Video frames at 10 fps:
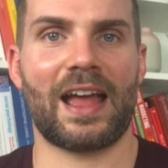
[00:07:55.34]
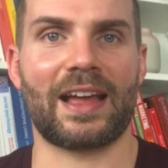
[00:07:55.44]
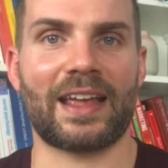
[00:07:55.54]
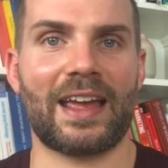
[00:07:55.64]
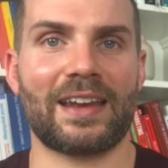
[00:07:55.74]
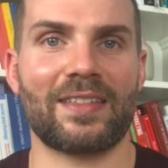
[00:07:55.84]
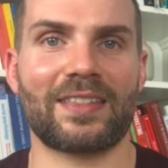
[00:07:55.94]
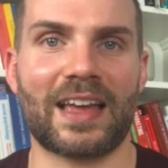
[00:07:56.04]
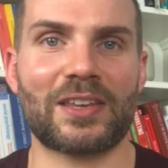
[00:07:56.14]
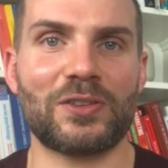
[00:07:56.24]
Again,
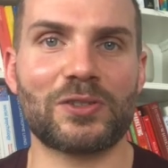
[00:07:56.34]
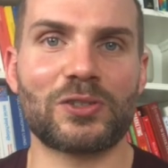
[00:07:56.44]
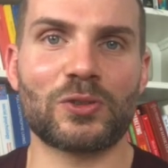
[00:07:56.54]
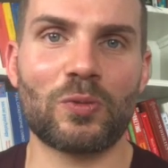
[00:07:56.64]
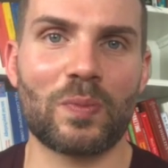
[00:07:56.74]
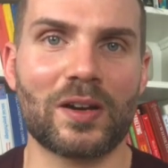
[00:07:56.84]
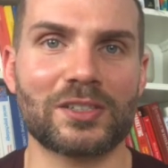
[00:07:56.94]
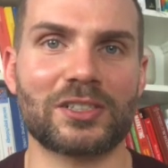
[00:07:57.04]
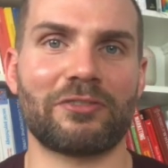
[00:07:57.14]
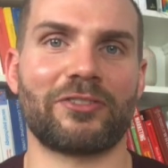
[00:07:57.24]
thank you so
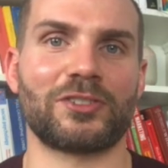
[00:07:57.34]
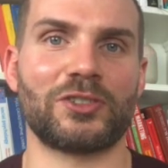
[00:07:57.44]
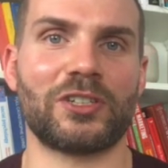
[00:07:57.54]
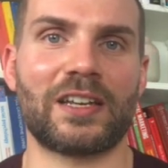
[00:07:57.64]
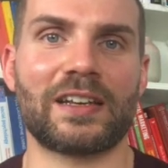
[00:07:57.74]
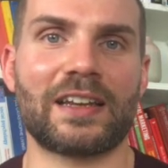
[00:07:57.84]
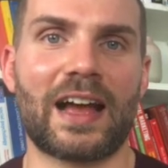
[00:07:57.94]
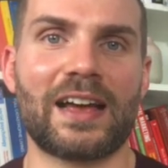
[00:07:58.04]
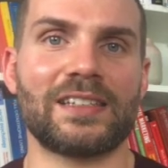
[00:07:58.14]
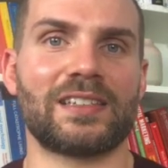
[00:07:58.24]
much for tuning in,
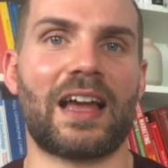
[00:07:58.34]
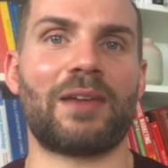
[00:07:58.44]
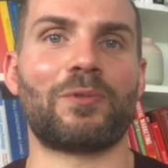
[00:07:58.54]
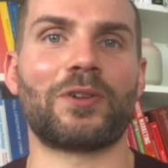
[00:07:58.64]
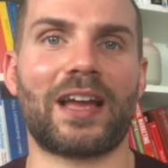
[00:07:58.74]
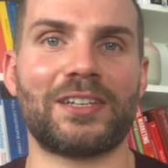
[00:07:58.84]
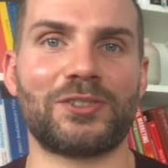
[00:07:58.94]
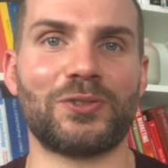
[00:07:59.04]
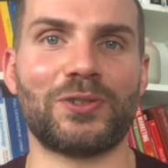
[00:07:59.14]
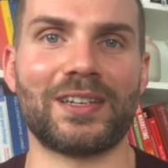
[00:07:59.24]
guys, and we'll
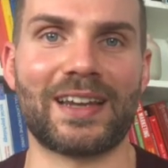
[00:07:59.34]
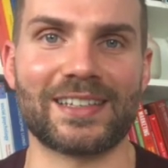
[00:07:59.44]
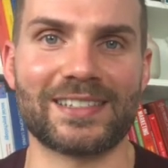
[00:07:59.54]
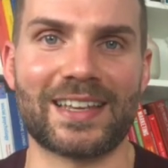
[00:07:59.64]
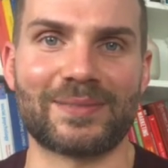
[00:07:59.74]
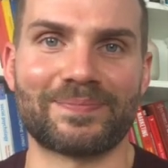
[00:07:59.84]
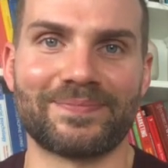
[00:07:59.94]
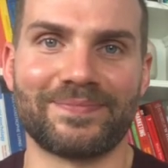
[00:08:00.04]
catch you next time.